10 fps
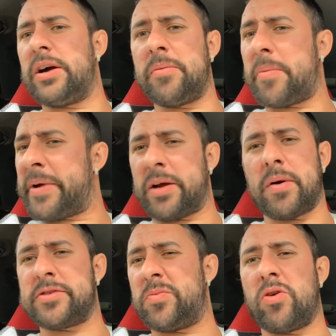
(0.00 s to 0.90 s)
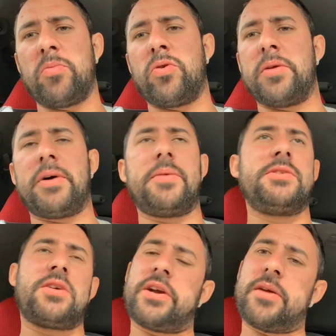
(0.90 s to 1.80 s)
I'll pick them up tomorrow morning
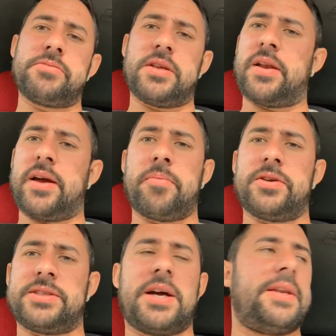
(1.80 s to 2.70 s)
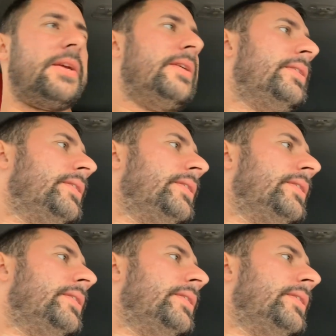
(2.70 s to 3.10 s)
maybe, so I'll get them sent out by Saturday.